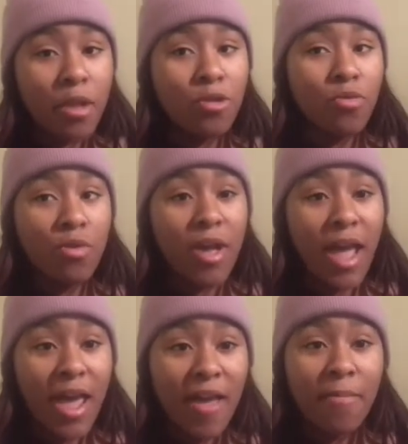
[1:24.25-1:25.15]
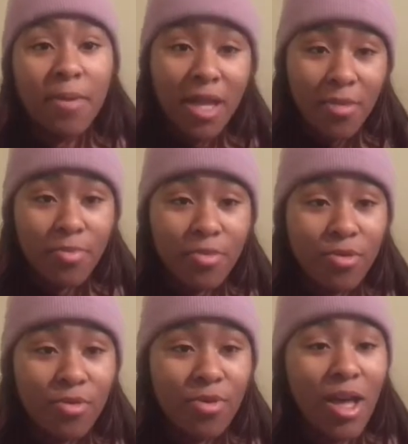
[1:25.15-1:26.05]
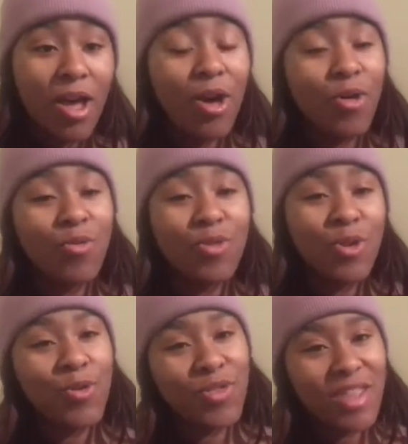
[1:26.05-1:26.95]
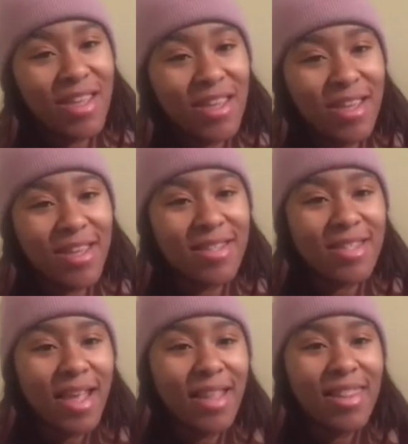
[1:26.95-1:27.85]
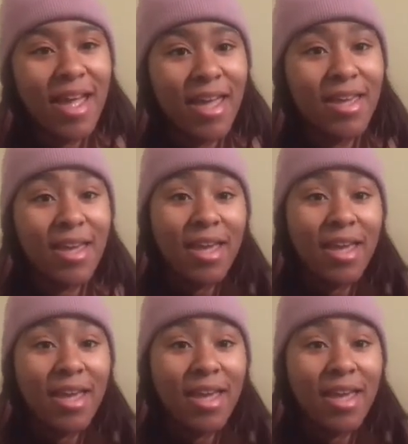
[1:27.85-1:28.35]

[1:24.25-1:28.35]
you will have people who do things like